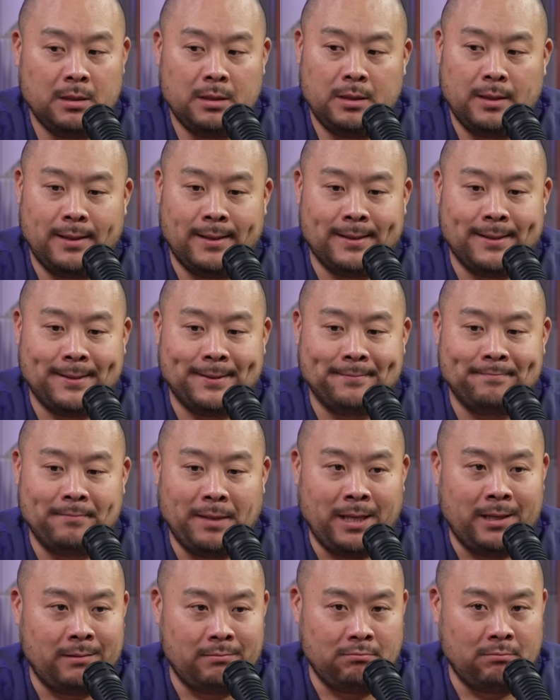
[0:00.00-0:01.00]

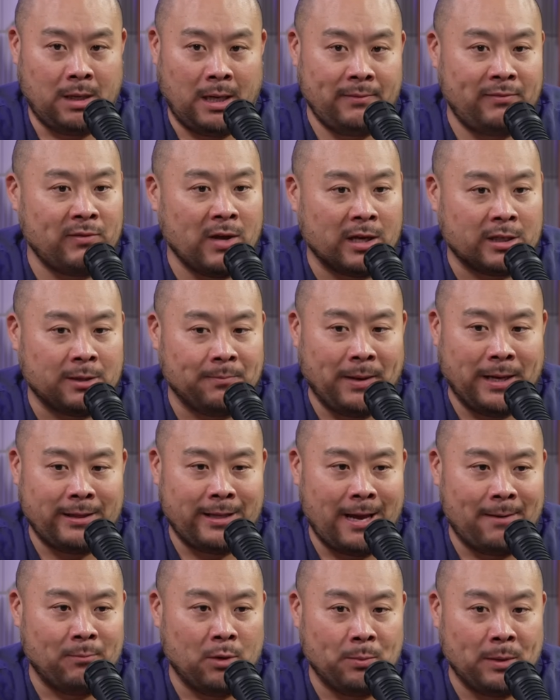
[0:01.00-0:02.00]
And I've talked about
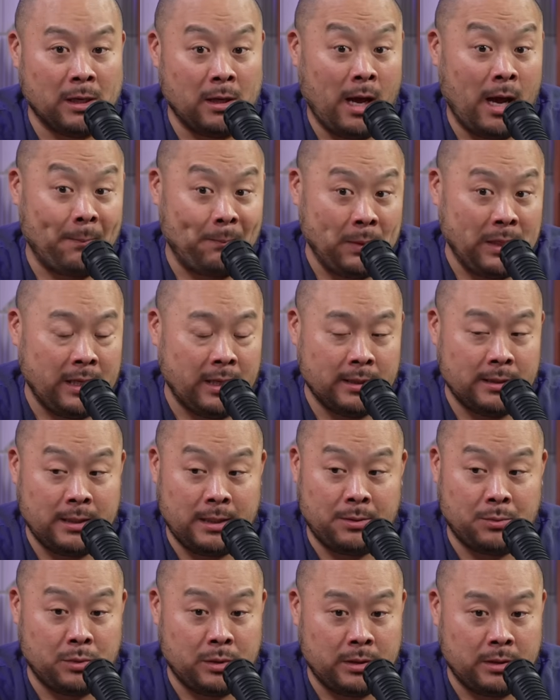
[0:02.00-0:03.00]
that moment a lot because
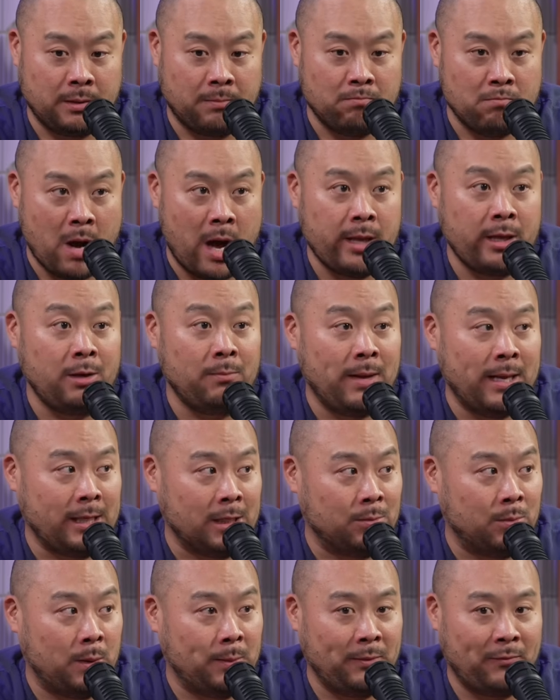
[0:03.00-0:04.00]
it was a monumental
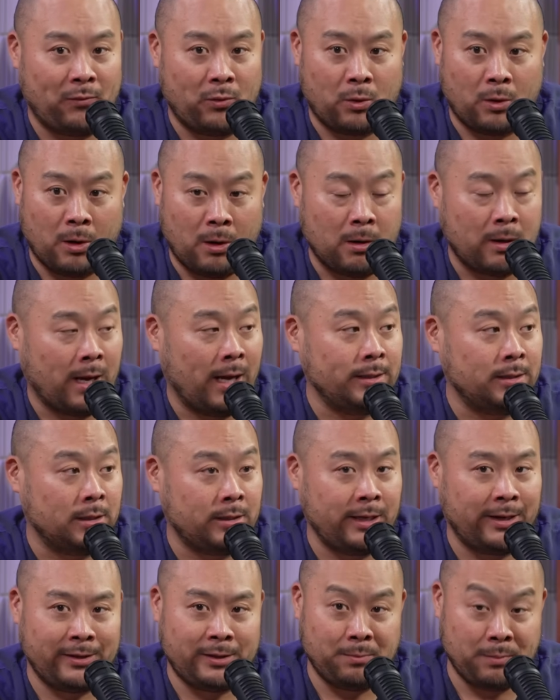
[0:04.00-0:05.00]
moment for all kinds of
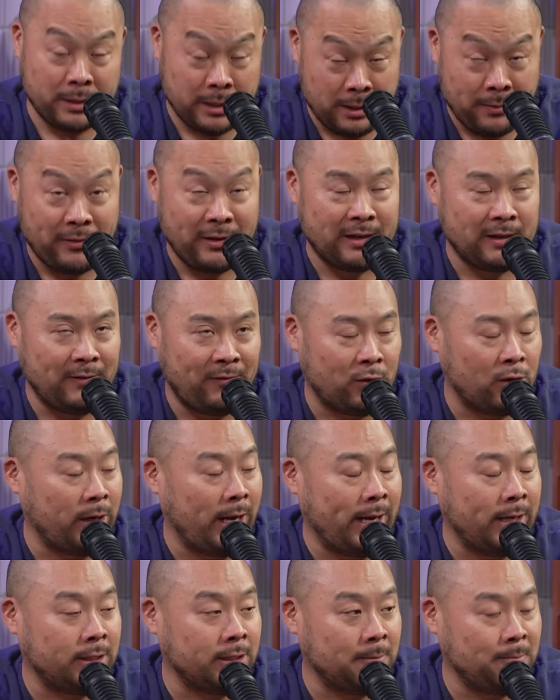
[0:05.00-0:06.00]
chefs, specifically for
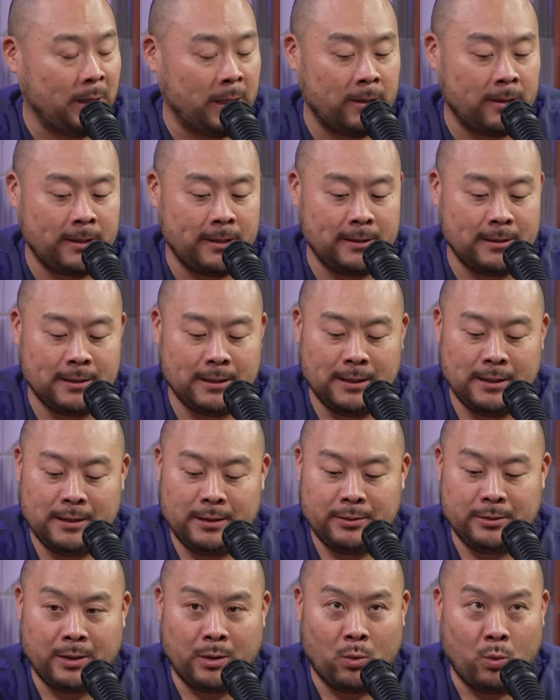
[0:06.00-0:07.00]
Asian Americans.
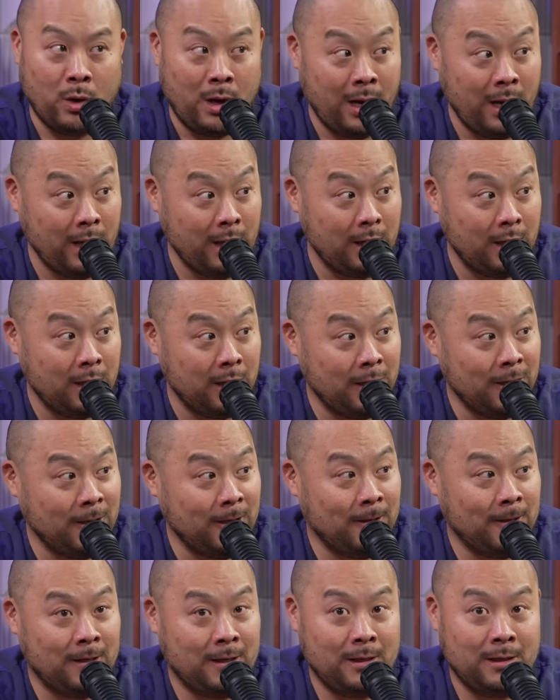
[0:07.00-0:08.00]
It's like, what?
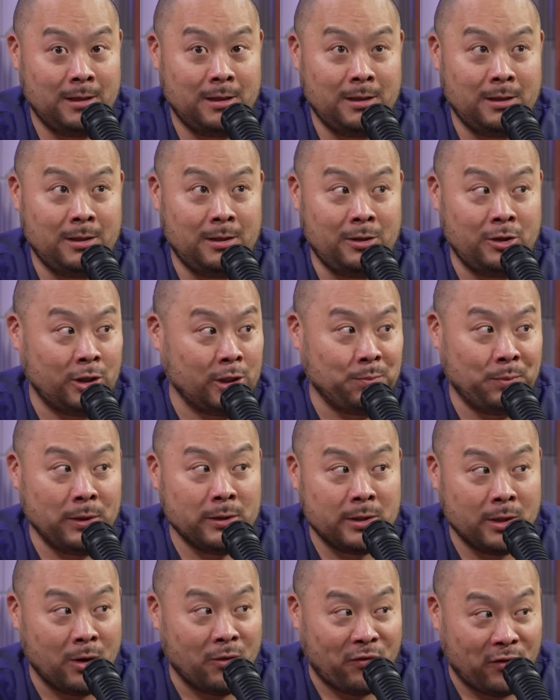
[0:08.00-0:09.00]
You're supposed
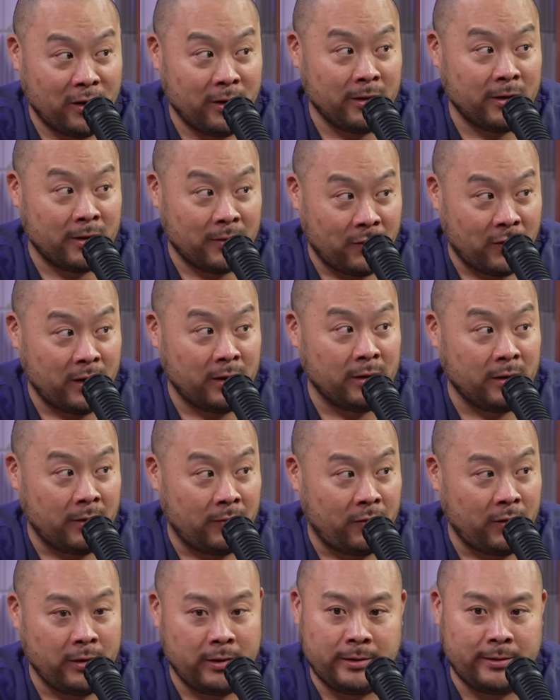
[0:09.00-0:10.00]
to go further and further and
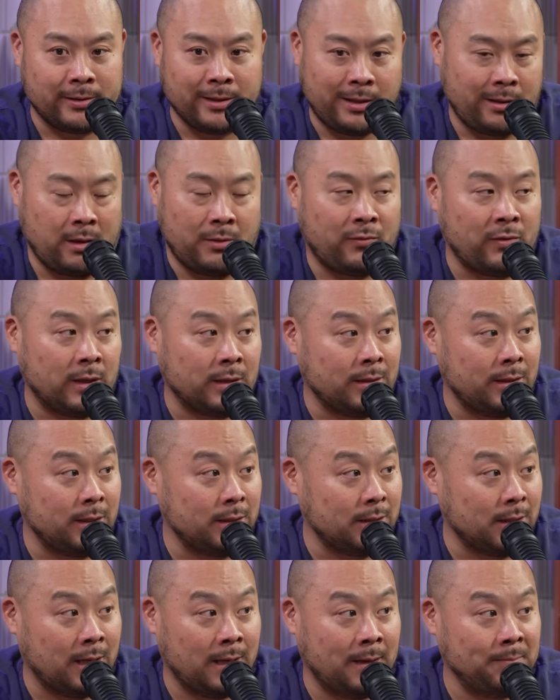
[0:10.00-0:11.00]
further. And he's like, no, fuck
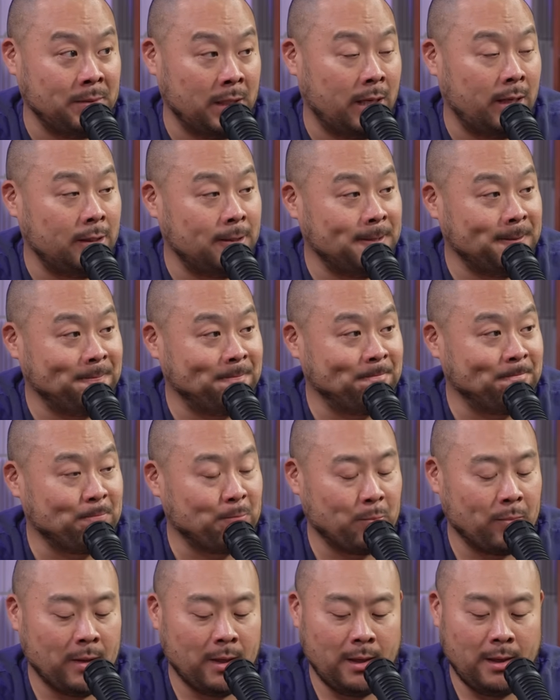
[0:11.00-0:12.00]
this. I'm done.
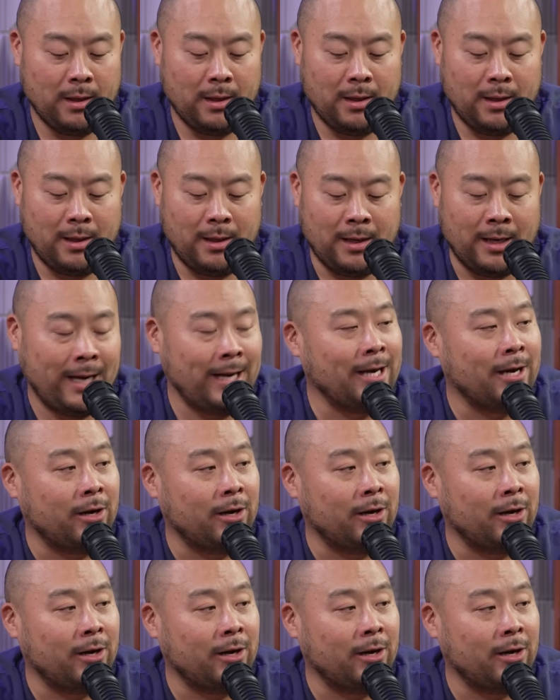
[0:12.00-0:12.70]
Mm-hmm. And I didn't